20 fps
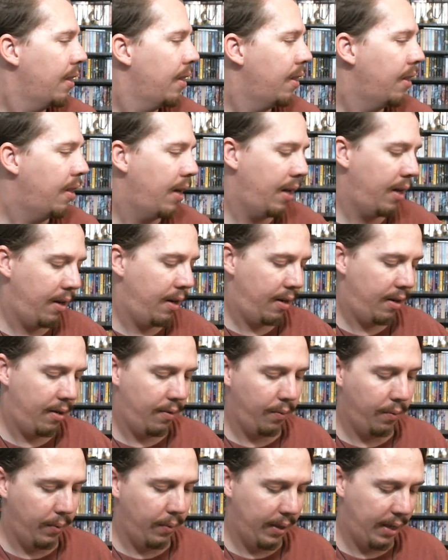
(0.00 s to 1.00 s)

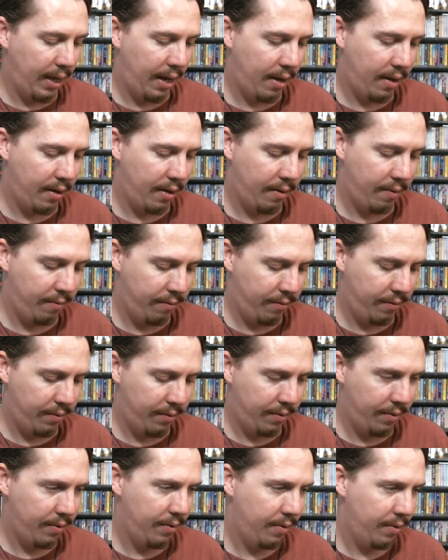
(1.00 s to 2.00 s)
Then we
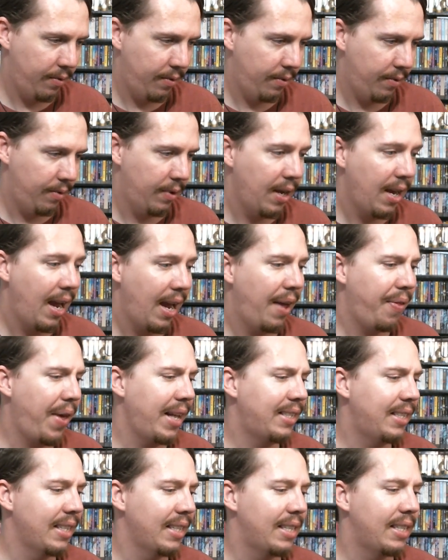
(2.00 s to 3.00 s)
have and
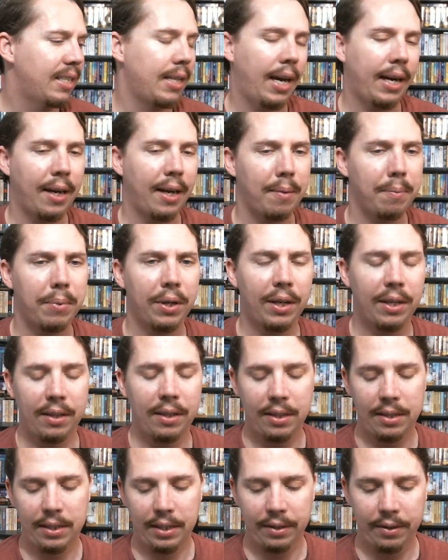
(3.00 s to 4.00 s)
that's the second book
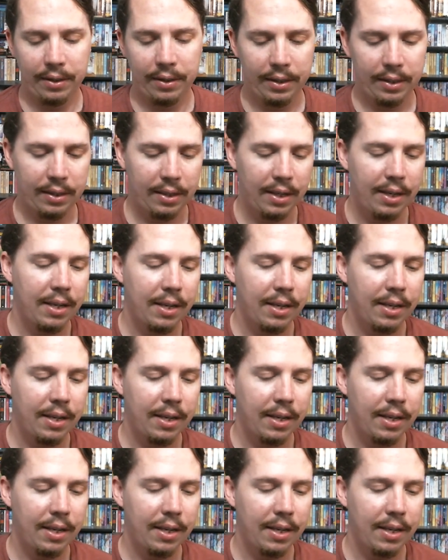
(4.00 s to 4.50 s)
in the series.